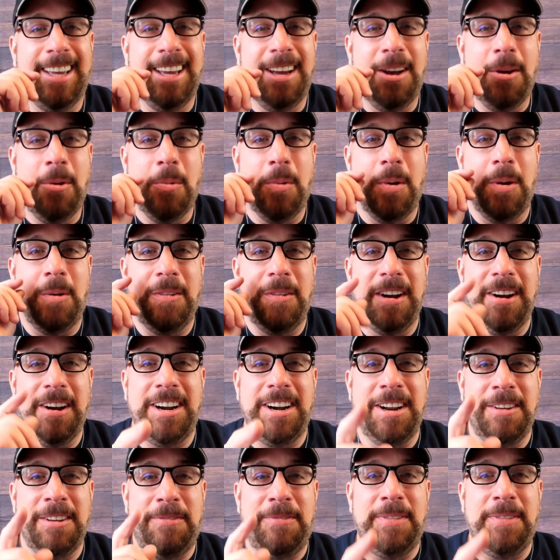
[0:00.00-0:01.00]
When we're
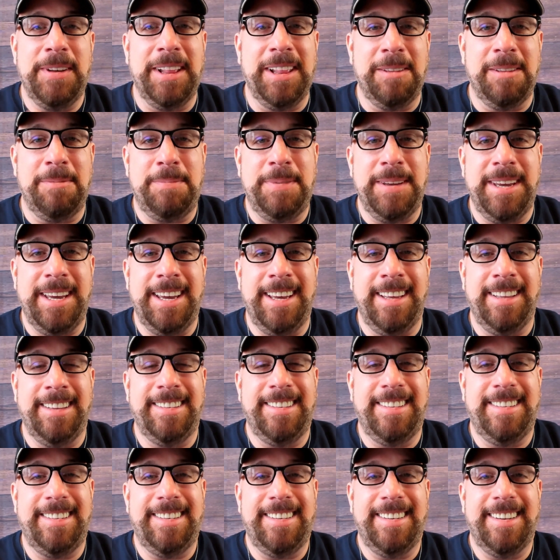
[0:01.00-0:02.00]
in the
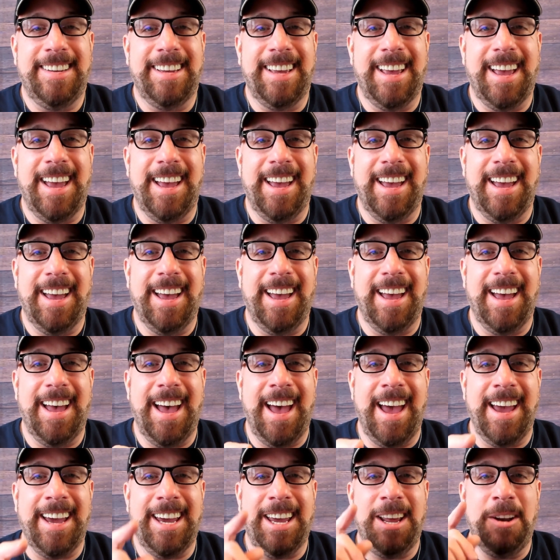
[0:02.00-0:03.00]
Philippines,
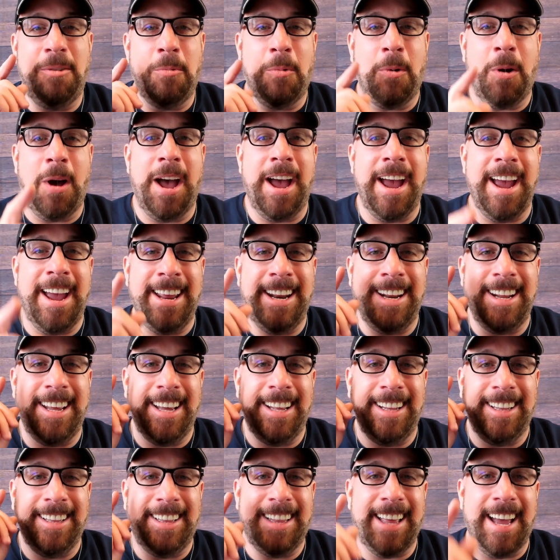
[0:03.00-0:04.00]
I can wine
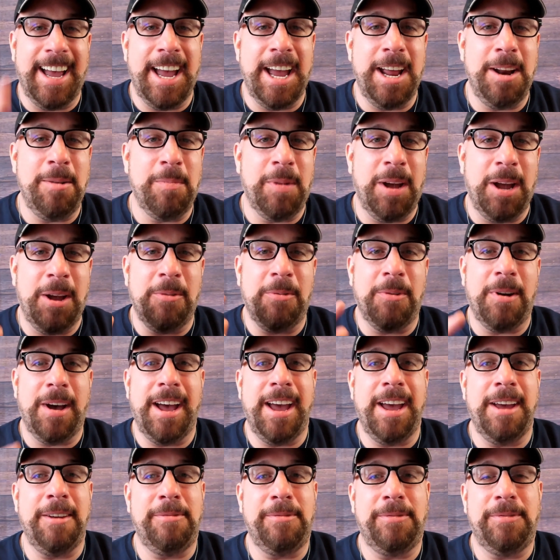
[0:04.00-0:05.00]
and dine my
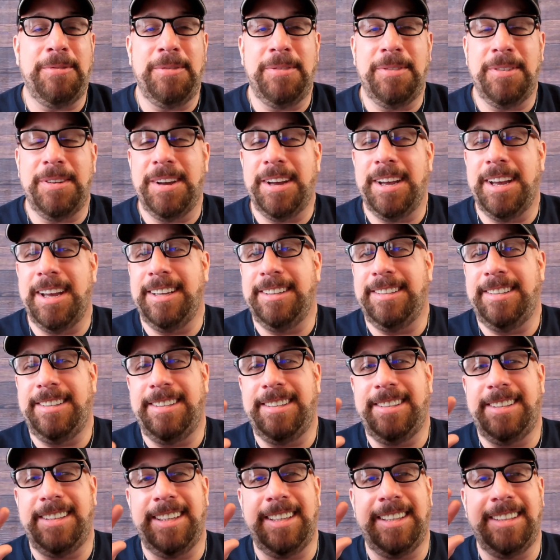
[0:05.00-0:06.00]
wife.
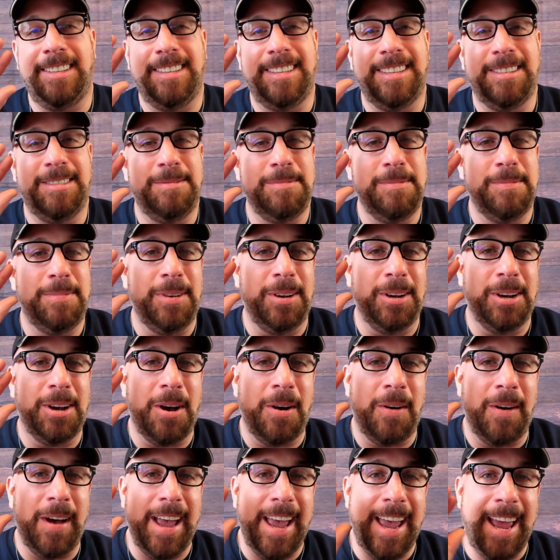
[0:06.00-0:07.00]
She will
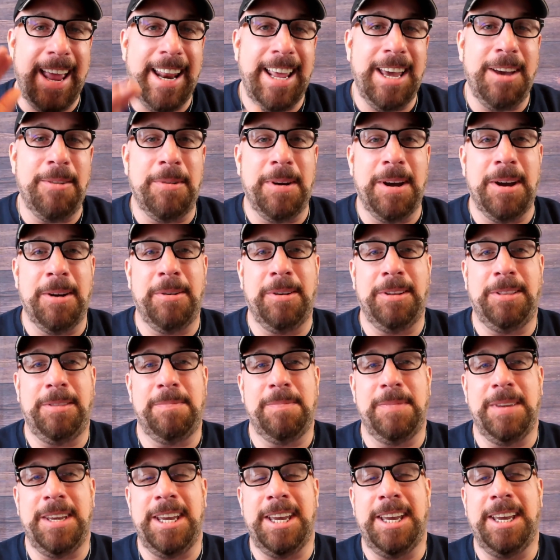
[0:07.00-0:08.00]
go anywhere with
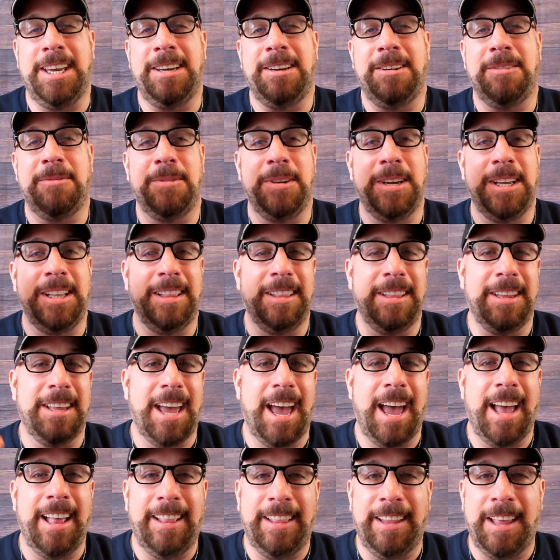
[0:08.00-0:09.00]
me.
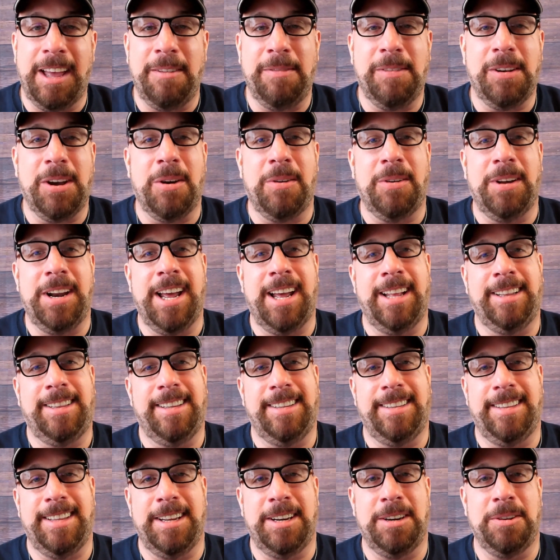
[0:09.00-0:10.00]
I love going out
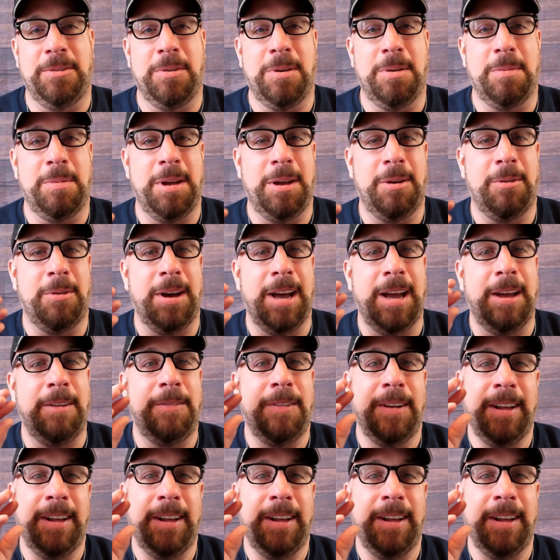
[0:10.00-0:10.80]
to dinner with my wife.